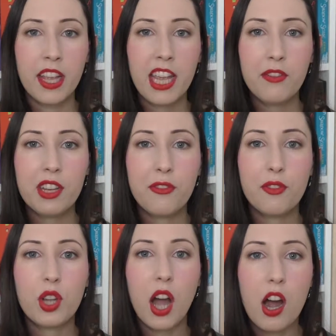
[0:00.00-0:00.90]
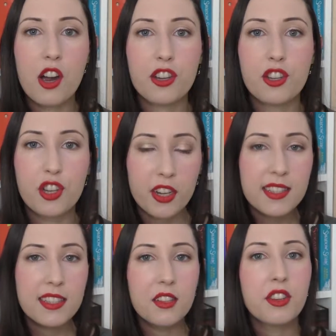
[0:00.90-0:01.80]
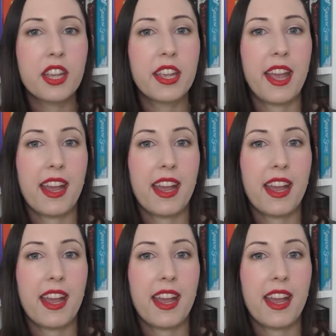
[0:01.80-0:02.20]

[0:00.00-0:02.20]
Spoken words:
Even if we are just looking